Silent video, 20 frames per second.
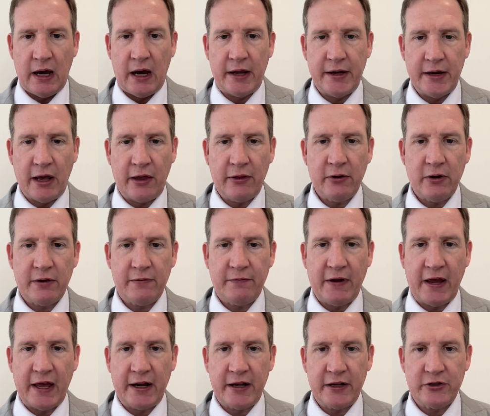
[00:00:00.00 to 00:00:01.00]
Another
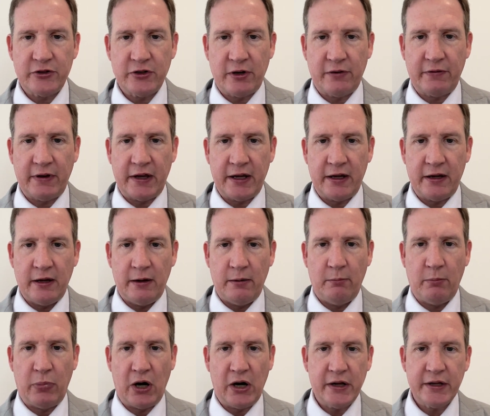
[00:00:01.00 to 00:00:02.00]
advantage of a
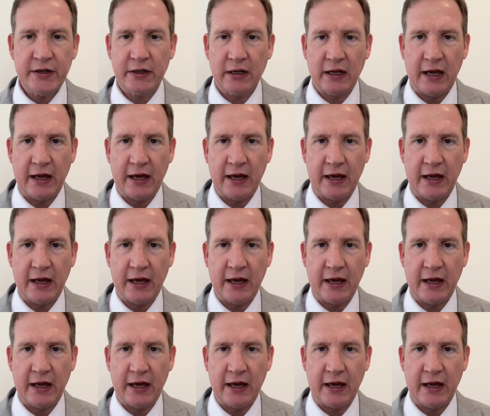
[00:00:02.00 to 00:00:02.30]
bond